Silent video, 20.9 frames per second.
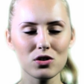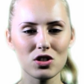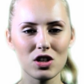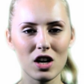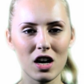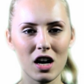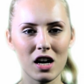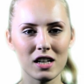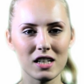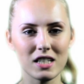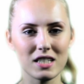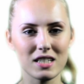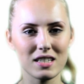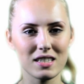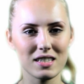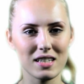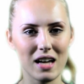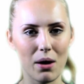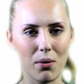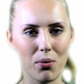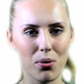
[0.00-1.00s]
journey to
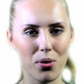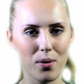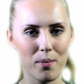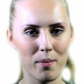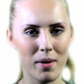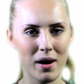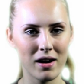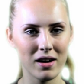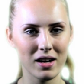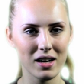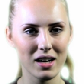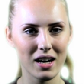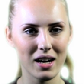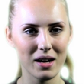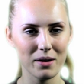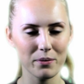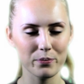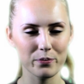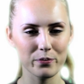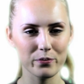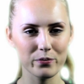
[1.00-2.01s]
South
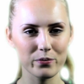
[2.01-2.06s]
America.